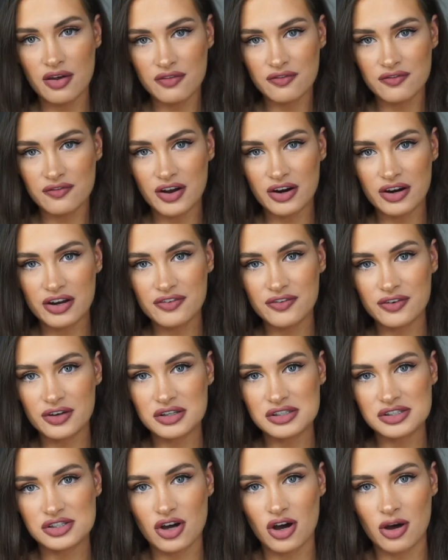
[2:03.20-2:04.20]
Very
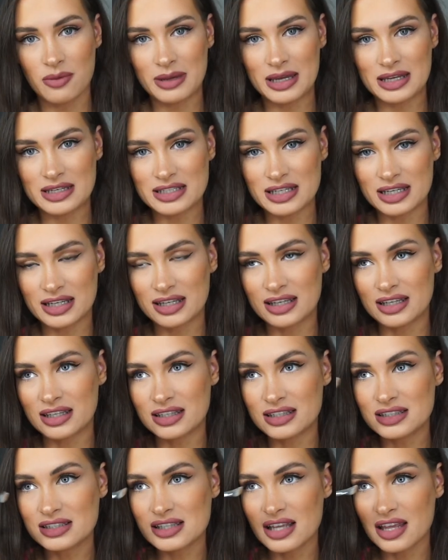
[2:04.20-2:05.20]
first comment
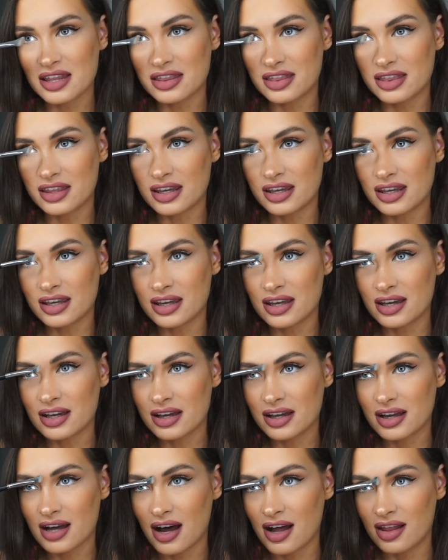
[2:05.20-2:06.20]
is the
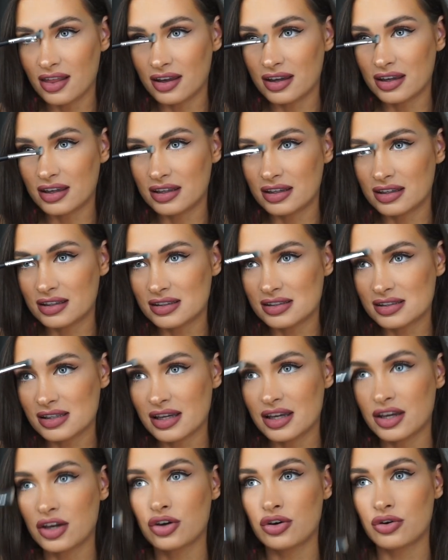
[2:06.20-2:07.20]
color is
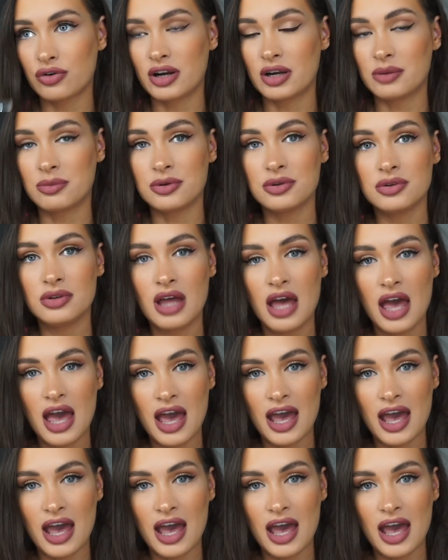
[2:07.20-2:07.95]
incredible